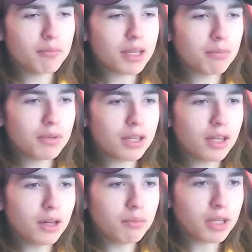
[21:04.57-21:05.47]
Big
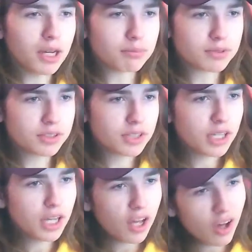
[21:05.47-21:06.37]
ups.
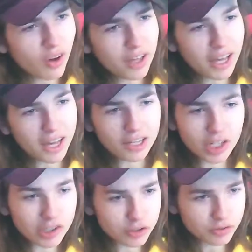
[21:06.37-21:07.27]
Oh yeah, I
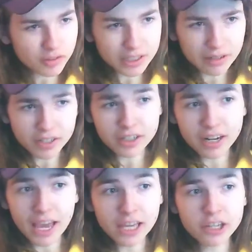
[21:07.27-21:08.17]
also wrote down
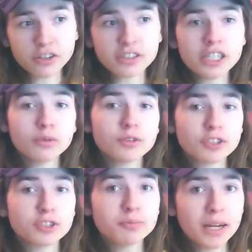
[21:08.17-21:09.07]
here, anger equals
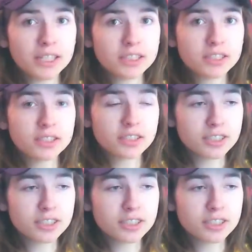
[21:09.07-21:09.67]
spikes